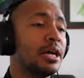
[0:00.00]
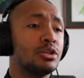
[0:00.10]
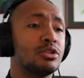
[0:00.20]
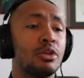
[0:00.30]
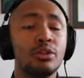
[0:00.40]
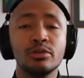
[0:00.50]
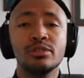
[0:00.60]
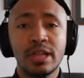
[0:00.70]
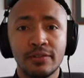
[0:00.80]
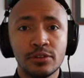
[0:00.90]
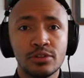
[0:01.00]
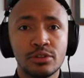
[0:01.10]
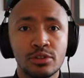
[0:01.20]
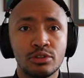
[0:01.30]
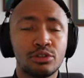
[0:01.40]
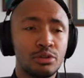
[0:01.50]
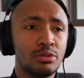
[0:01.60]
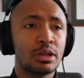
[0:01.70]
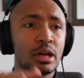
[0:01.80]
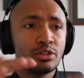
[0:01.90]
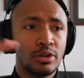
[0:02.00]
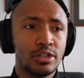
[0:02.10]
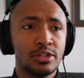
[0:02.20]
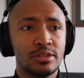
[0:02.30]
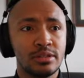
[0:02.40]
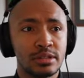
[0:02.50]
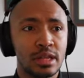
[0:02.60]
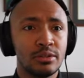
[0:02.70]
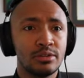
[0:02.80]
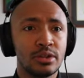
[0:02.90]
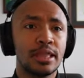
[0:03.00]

So those levels to the conjuration skills,